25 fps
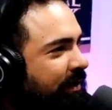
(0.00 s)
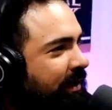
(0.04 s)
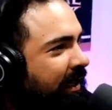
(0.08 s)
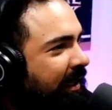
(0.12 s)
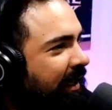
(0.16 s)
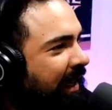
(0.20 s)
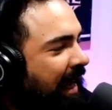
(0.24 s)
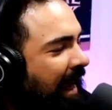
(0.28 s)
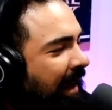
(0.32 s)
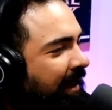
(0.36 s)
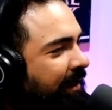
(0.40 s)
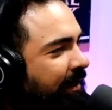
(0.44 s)
he was
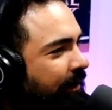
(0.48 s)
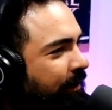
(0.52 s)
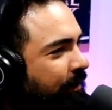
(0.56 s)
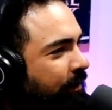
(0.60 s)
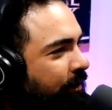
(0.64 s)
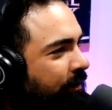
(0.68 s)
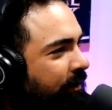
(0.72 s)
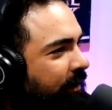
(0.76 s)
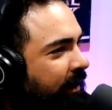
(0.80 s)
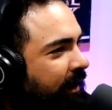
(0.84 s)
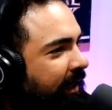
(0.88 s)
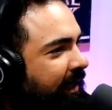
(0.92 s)
like
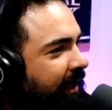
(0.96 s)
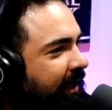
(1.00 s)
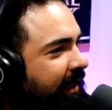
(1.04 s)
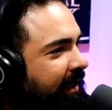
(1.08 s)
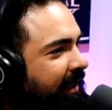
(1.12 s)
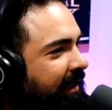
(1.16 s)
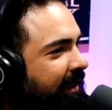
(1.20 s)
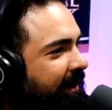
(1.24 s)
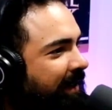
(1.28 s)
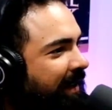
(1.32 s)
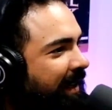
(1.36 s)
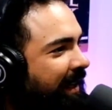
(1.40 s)
ethical. Like
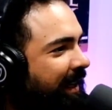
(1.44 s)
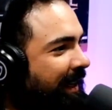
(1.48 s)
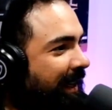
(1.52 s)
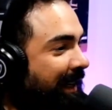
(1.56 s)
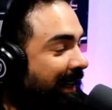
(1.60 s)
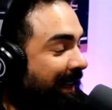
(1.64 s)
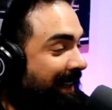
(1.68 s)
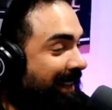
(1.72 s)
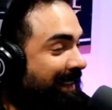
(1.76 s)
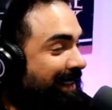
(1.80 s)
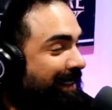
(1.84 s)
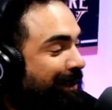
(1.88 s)
he didn't,
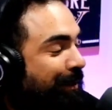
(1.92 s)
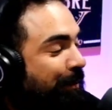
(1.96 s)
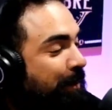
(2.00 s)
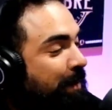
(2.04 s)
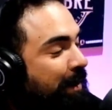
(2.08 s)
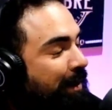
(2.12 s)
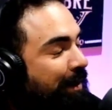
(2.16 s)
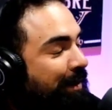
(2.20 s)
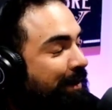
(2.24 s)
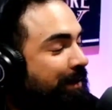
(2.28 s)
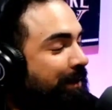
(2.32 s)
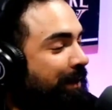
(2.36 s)
because you know
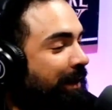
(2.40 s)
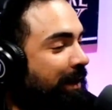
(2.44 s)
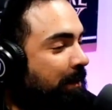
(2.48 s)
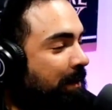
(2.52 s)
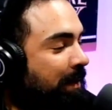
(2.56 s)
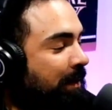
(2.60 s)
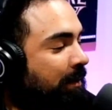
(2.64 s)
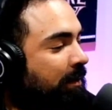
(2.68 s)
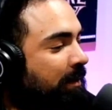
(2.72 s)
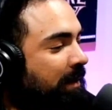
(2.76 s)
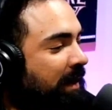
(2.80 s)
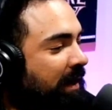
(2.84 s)
it's
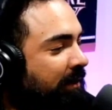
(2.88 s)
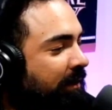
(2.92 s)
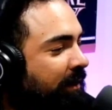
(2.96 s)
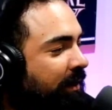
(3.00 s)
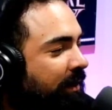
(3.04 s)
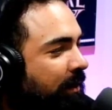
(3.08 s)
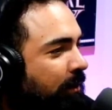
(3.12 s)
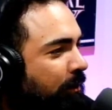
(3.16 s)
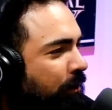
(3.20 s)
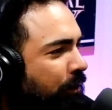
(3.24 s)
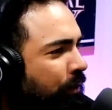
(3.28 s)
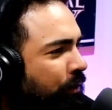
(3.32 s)
funny. People make
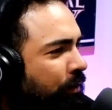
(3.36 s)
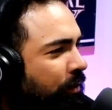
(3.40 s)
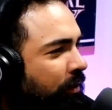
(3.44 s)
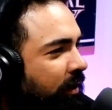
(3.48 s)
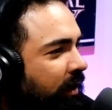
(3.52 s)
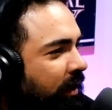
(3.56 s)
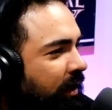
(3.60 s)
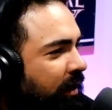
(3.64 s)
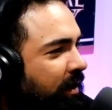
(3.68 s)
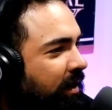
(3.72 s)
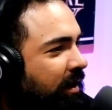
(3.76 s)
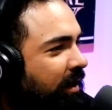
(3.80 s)
fun of the
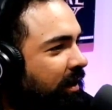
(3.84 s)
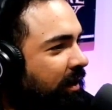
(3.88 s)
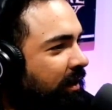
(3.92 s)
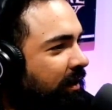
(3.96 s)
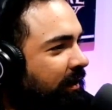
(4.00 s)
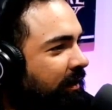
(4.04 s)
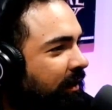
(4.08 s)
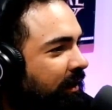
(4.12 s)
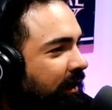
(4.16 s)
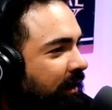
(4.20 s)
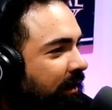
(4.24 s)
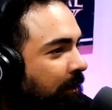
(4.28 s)
border, like
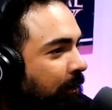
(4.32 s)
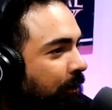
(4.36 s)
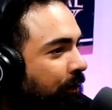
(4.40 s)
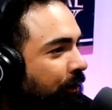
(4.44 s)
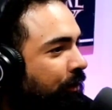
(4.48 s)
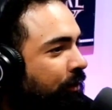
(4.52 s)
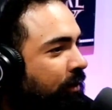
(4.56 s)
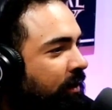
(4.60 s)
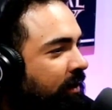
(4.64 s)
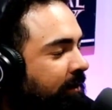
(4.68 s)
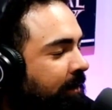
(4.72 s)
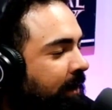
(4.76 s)
the
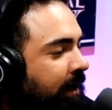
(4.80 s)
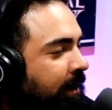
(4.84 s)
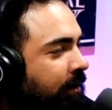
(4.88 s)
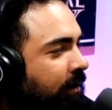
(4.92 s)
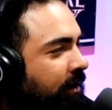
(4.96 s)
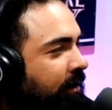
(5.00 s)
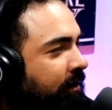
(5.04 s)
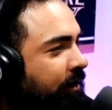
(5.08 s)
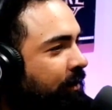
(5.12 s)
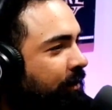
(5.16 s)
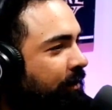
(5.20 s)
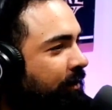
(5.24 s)
border. If
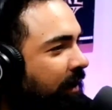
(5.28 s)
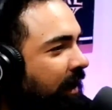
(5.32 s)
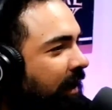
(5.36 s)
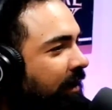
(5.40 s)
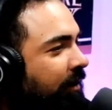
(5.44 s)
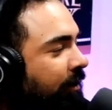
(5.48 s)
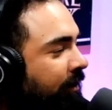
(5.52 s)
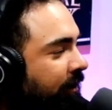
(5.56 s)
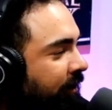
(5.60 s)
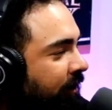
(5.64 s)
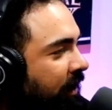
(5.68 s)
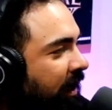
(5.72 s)
you,
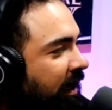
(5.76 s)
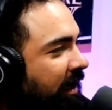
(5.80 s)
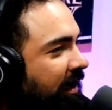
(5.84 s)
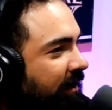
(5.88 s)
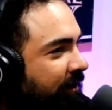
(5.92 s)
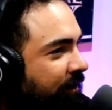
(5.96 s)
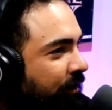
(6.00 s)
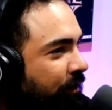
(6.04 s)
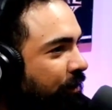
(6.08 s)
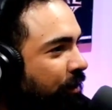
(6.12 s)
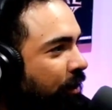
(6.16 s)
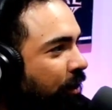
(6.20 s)
I don't know if
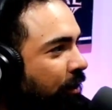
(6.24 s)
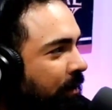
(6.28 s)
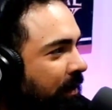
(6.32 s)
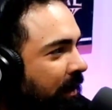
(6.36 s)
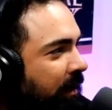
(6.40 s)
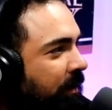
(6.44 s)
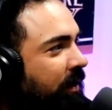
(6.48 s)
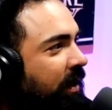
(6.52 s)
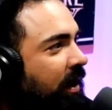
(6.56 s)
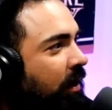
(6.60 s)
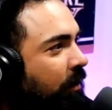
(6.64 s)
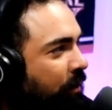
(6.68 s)
you know
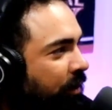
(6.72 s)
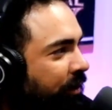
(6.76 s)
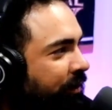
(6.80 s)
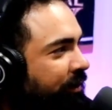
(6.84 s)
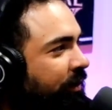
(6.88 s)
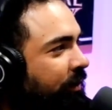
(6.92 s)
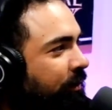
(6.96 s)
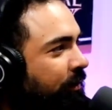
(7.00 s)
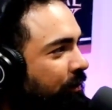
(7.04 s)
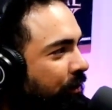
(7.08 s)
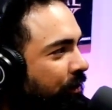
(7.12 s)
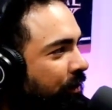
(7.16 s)
people that
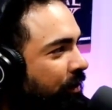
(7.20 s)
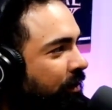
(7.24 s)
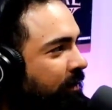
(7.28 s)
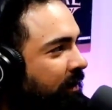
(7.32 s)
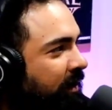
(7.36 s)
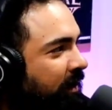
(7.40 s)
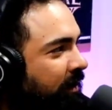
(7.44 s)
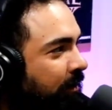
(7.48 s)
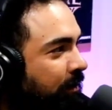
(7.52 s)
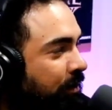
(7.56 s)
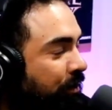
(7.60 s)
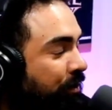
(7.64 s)
worked in the
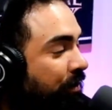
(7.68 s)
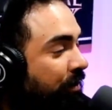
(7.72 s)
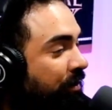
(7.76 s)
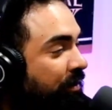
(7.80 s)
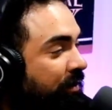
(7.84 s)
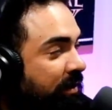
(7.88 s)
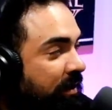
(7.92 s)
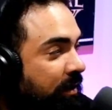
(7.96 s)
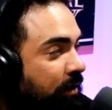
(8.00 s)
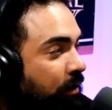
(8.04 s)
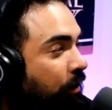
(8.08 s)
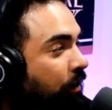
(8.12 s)
border, but the
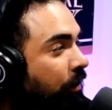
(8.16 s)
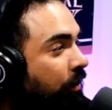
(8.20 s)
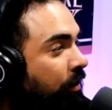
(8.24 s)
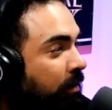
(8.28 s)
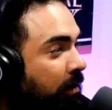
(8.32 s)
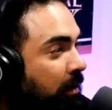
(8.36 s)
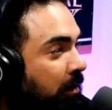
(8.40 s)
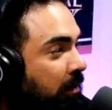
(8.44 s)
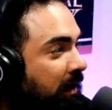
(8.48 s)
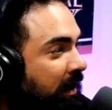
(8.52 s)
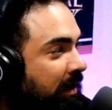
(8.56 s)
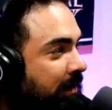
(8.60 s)
border is a
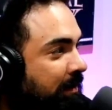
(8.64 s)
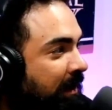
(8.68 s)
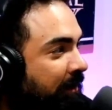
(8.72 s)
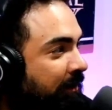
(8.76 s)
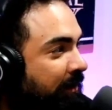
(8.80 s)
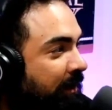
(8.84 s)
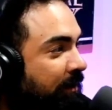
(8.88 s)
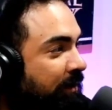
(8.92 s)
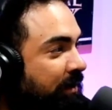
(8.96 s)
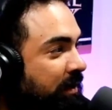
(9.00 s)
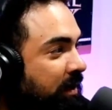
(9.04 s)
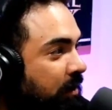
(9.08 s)
horrible place.
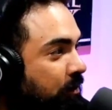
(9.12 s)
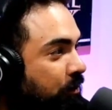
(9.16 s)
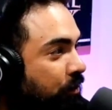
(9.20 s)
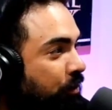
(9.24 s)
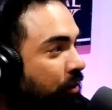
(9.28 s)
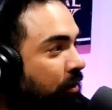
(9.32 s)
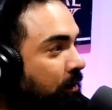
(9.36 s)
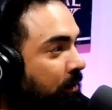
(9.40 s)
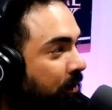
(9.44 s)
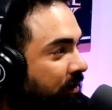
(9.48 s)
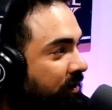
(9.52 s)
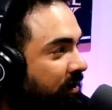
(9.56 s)
My friend was a
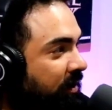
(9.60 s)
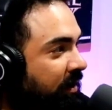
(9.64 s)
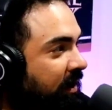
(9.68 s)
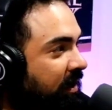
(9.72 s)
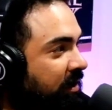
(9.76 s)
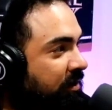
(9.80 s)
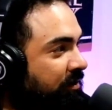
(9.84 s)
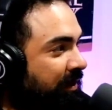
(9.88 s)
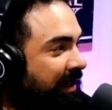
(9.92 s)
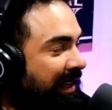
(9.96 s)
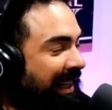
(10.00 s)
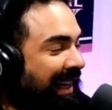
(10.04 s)
border
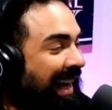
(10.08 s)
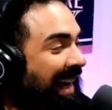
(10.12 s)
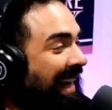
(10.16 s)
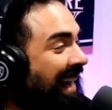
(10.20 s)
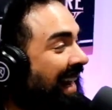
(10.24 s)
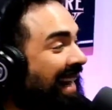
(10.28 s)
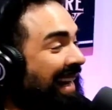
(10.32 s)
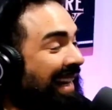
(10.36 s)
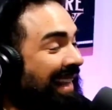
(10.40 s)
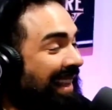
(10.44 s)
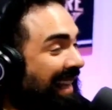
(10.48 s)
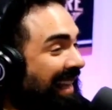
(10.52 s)
patrol agent, and he
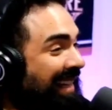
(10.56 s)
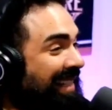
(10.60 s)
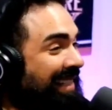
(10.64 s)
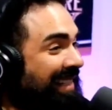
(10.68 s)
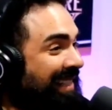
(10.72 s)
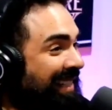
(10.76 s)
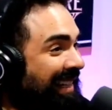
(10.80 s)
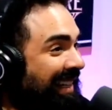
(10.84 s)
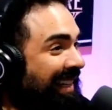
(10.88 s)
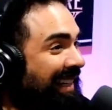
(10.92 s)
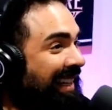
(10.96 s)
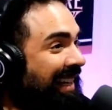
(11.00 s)
got out of
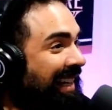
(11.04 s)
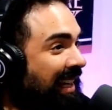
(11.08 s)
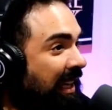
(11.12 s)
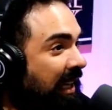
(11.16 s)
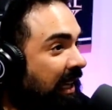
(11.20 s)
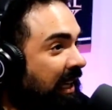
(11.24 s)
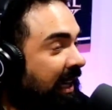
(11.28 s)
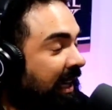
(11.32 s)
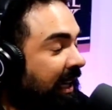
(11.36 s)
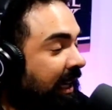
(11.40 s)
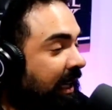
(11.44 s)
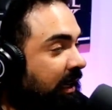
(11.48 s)
that shit.
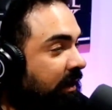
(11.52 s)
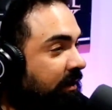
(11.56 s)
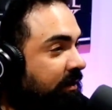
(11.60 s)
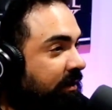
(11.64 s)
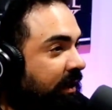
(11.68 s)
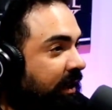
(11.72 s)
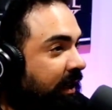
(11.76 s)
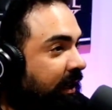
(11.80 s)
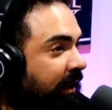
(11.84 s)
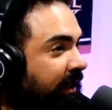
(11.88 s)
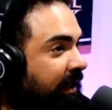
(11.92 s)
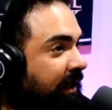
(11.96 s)
He
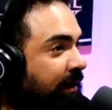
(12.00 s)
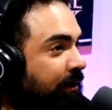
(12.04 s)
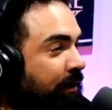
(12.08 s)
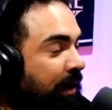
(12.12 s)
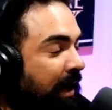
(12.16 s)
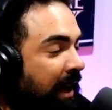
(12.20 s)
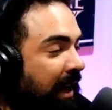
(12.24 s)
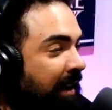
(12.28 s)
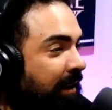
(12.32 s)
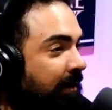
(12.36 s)
was like,